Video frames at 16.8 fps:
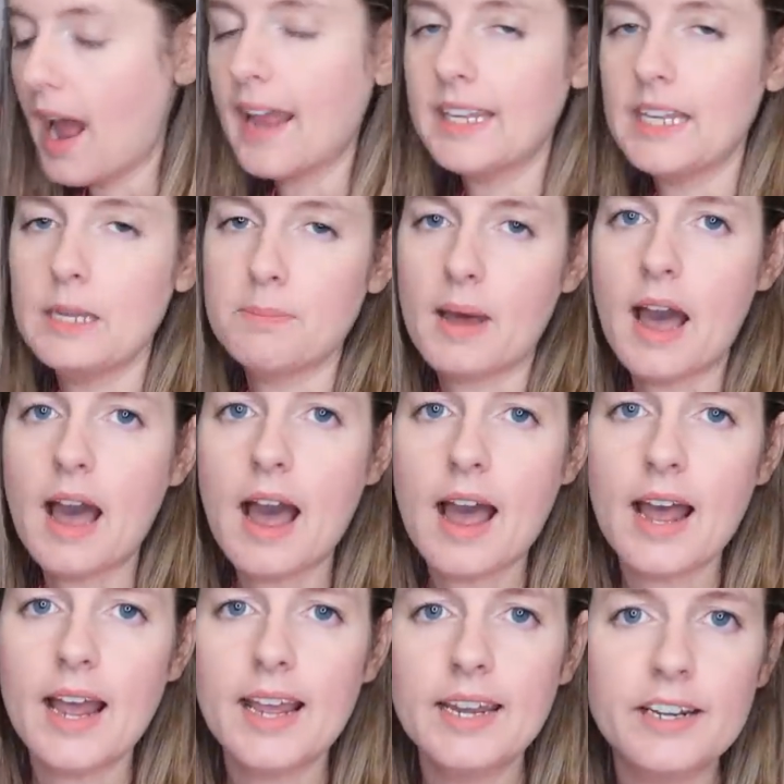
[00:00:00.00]
I keep a
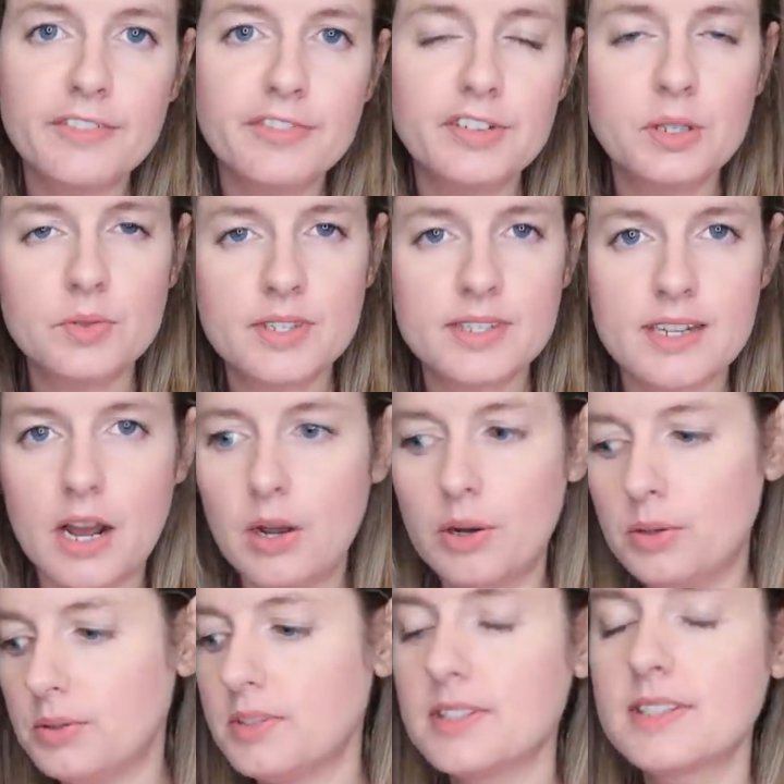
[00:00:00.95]
hide, a few
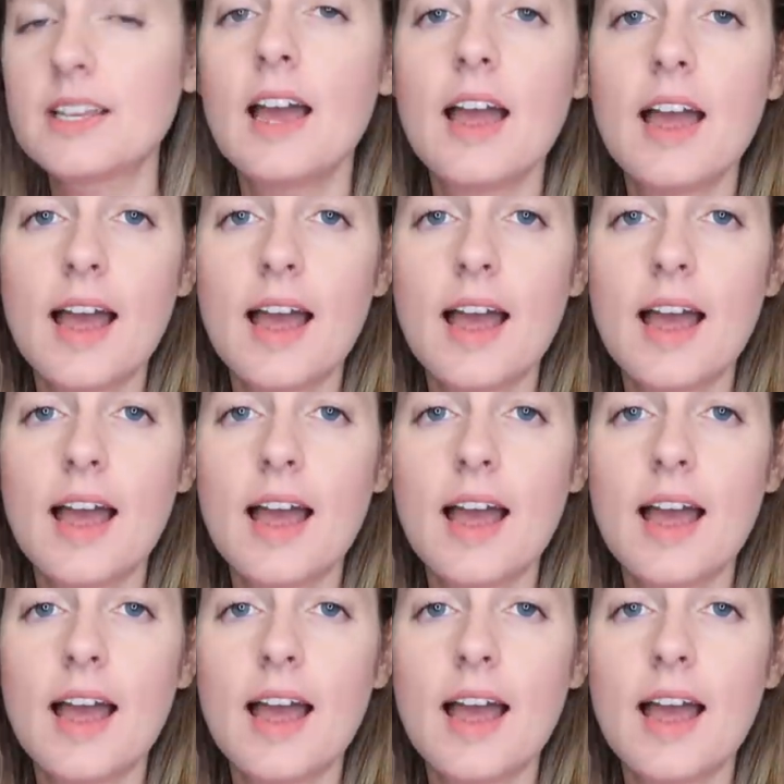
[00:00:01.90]
stones,